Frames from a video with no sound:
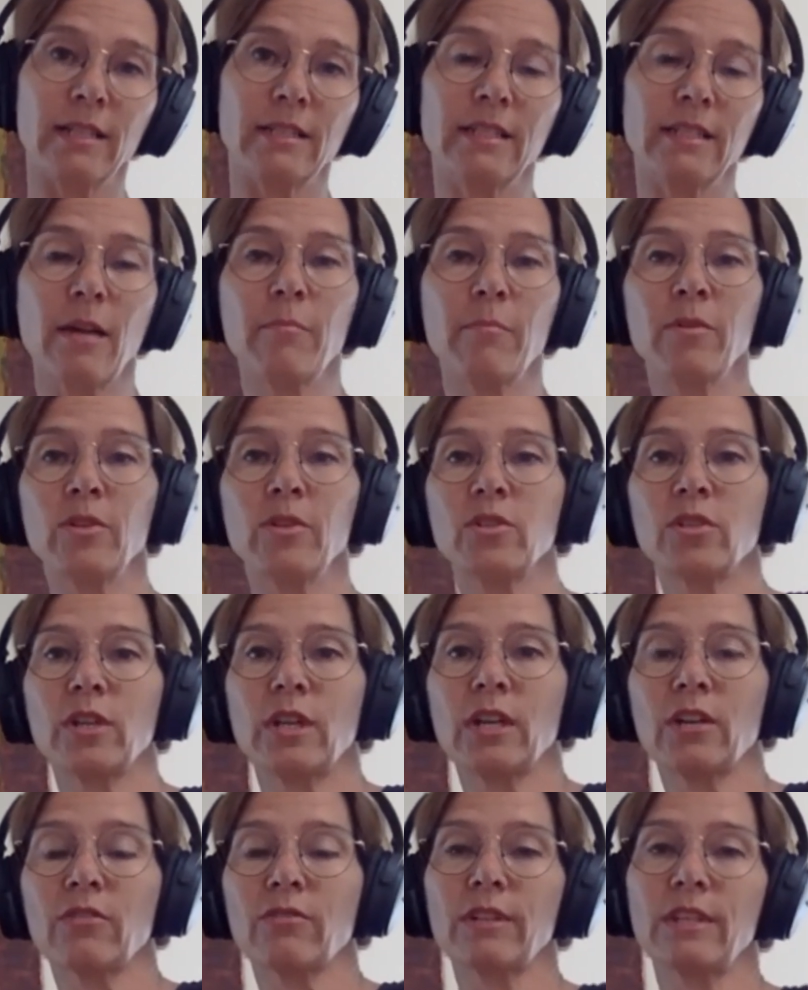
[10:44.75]
temperature
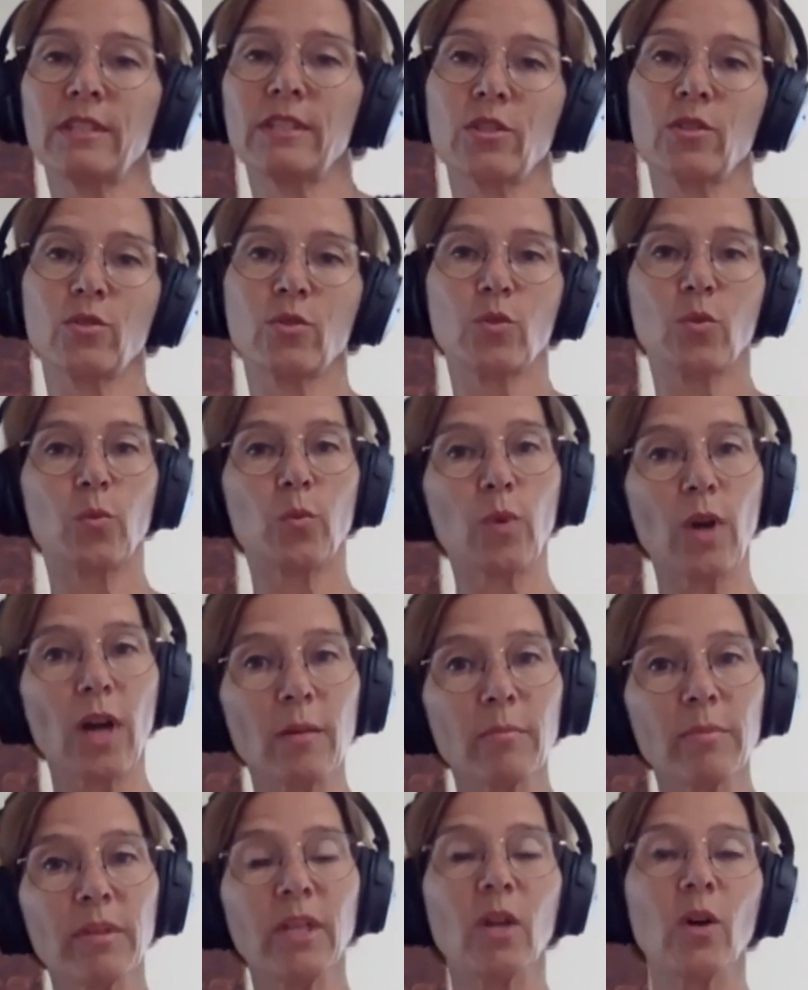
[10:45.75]
increases to
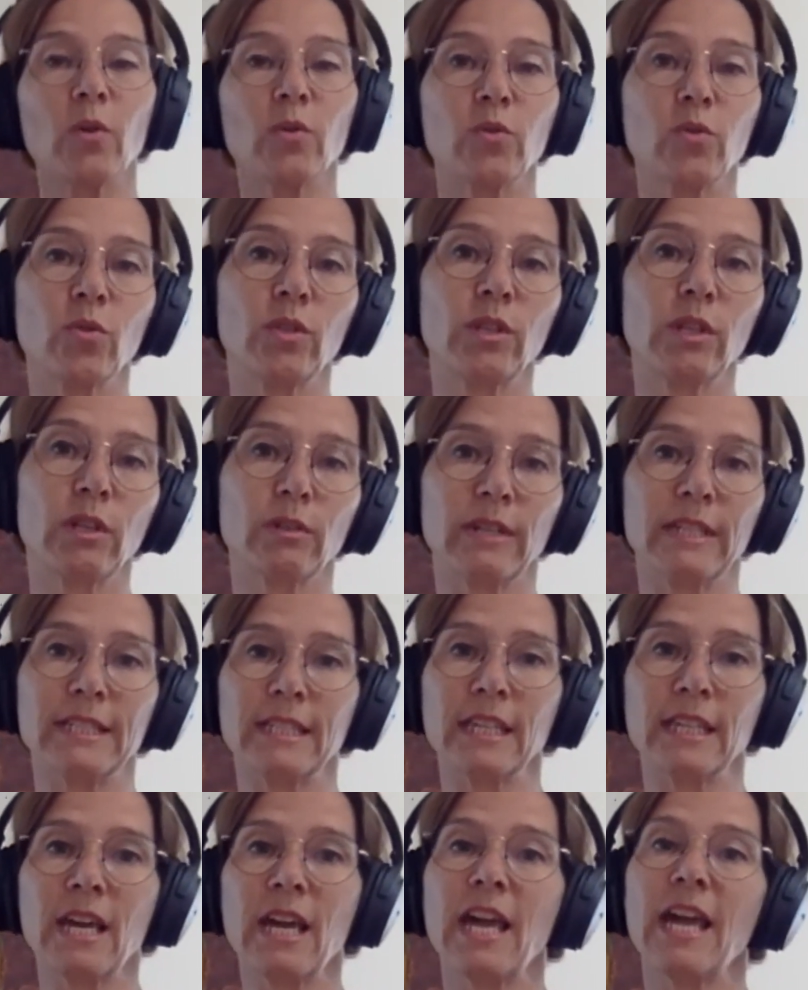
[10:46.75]
well below 2
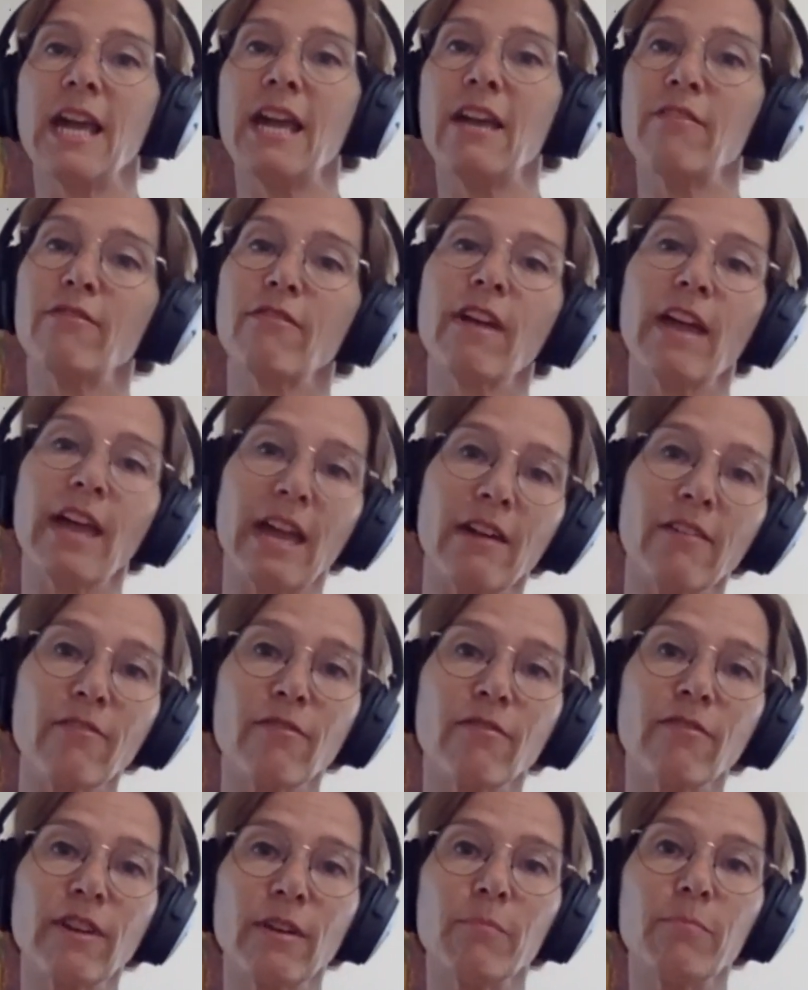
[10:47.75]
degrees if
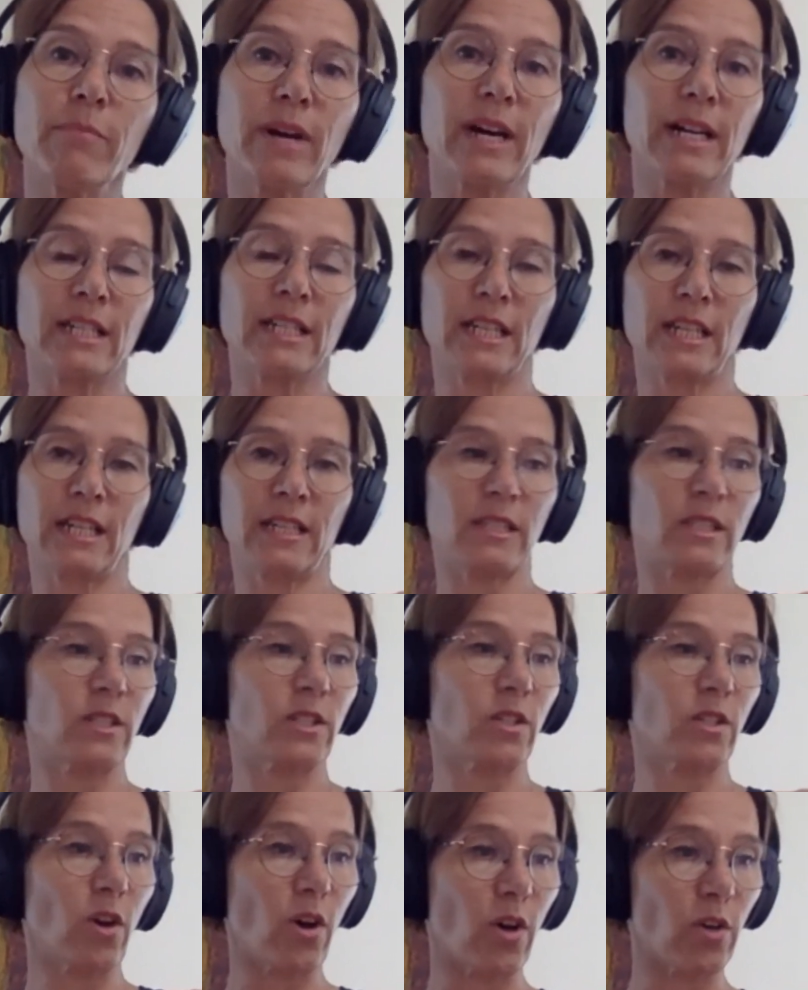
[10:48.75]
everybody
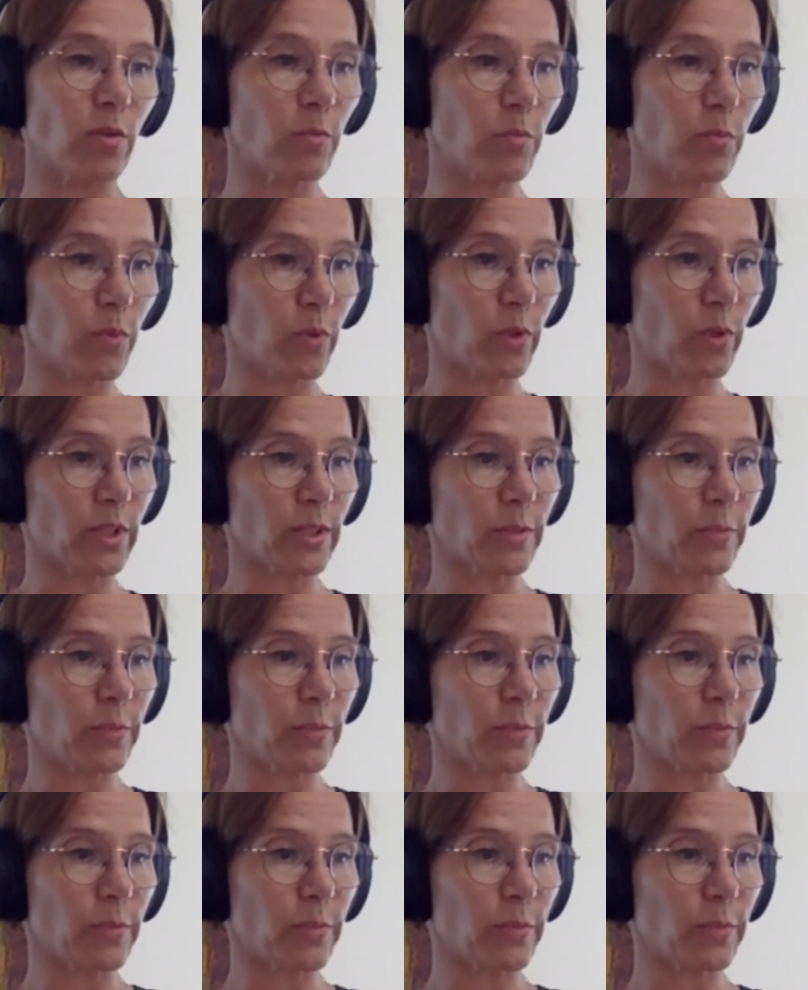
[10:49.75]
is on board.